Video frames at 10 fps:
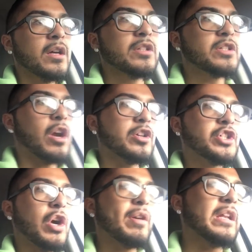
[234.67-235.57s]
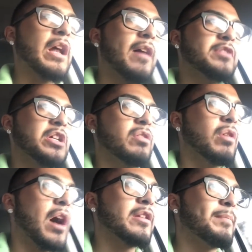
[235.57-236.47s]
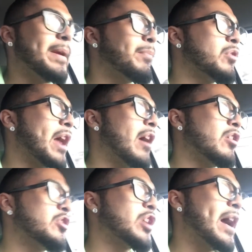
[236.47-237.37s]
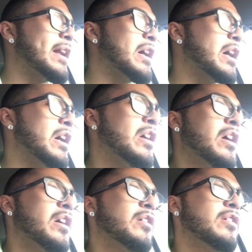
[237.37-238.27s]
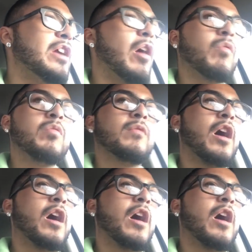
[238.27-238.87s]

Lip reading: start showing love to other people that are trying to, you know,